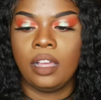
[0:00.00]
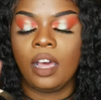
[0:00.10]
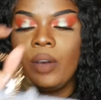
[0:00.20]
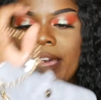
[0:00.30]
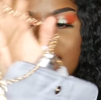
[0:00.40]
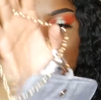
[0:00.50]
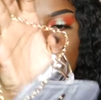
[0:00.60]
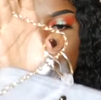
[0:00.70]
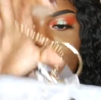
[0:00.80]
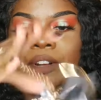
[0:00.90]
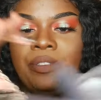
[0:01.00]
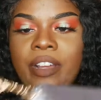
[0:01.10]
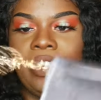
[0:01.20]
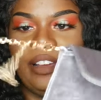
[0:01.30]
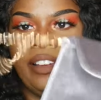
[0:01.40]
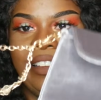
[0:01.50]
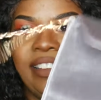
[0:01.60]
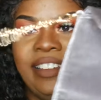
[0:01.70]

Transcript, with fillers: Oh, it has a strip, a, uh,